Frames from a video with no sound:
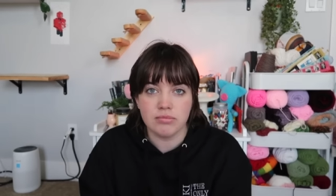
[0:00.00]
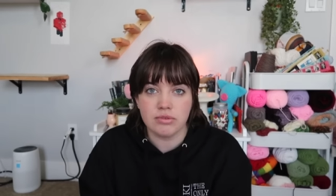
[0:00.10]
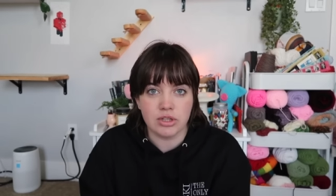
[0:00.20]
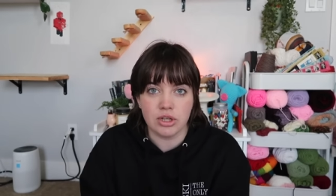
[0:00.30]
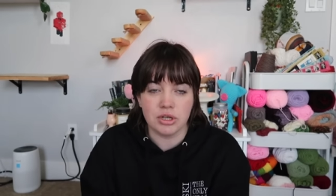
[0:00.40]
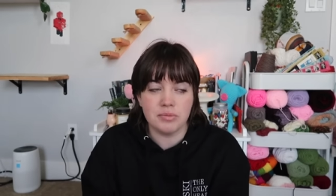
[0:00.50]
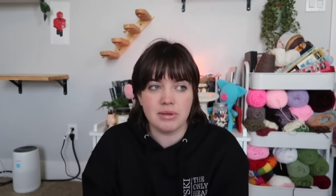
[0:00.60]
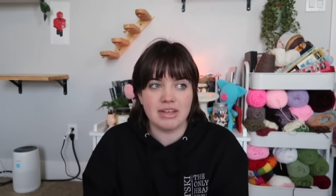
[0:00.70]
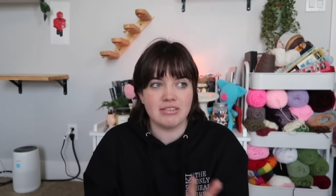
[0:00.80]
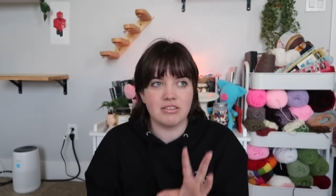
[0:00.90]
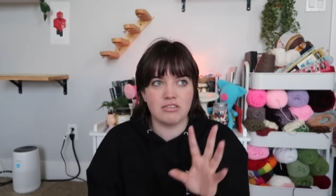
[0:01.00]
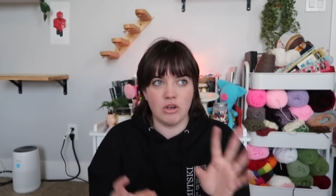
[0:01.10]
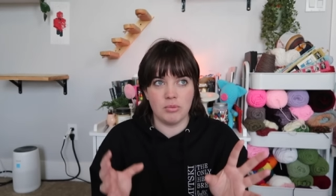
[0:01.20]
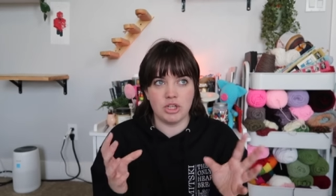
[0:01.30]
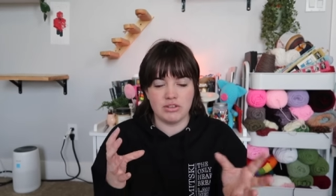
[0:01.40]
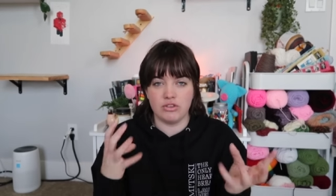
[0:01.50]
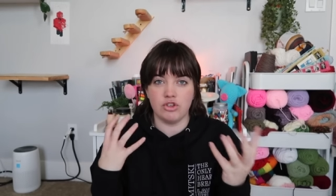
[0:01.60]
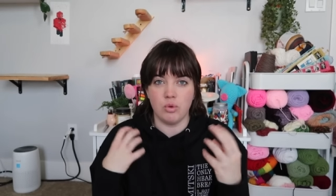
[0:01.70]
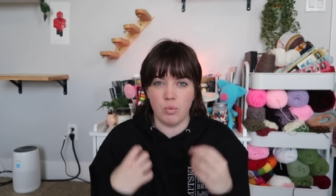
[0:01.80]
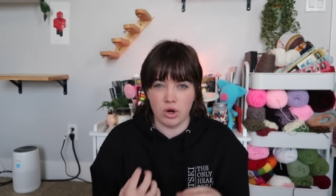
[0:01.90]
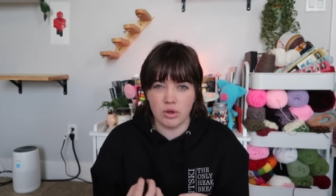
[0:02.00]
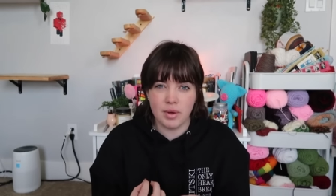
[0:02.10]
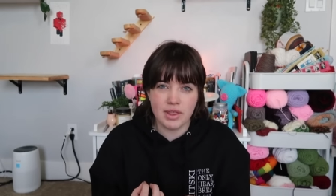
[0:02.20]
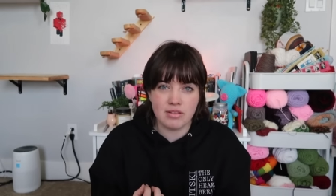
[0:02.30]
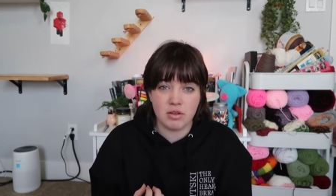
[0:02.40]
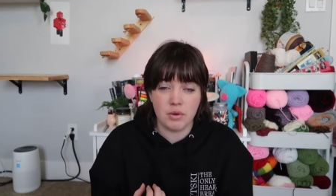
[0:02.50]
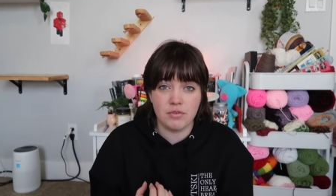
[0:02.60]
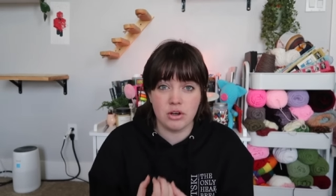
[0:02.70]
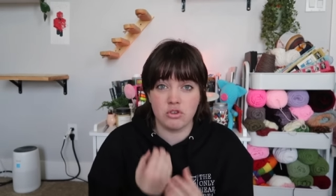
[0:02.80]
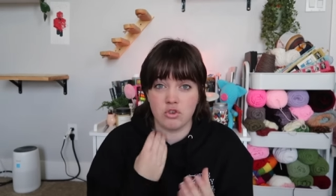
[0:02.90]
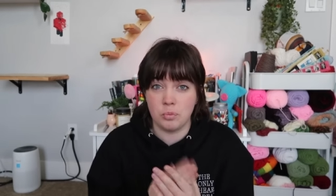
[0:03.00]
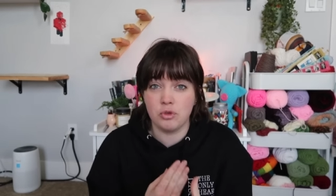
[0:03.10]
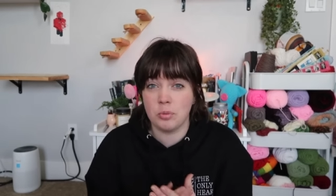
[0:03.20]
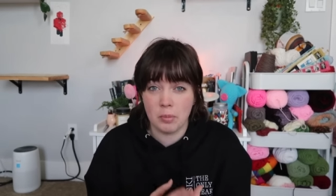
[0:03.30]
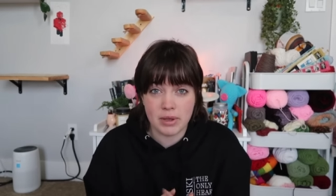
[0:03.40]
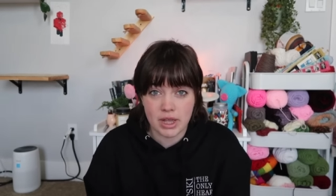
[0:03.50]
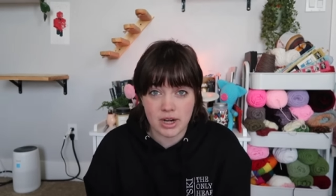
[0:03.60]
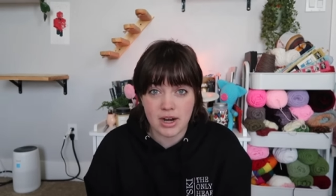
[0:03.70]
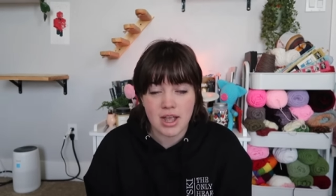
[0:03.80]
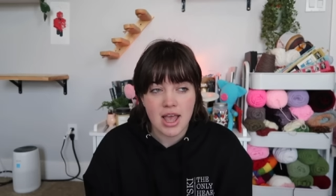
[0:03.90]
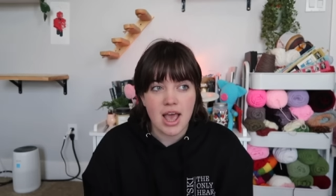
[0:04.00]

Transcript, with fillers: to learn because it's so much easier to work with. So if you're a super, super beginner,